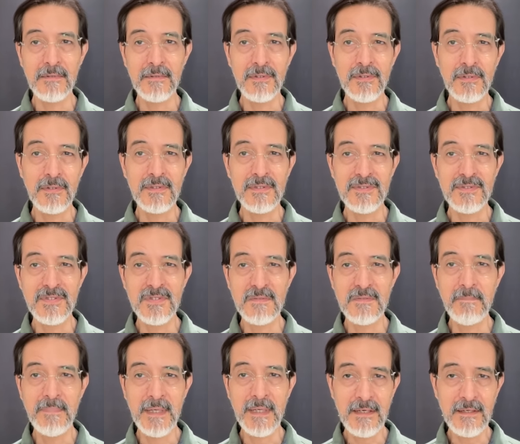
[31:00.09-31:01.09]
Gold is
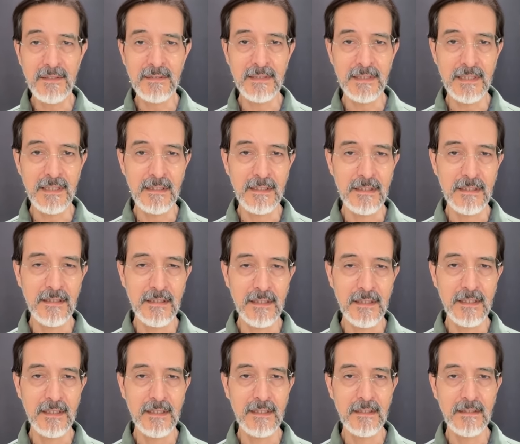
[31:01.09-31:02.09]
just barely,
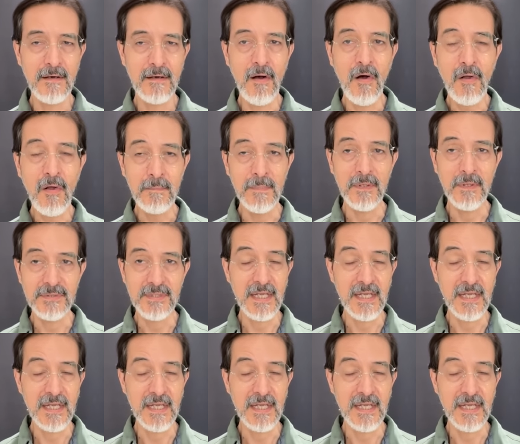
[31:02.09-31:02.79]
uh, almost.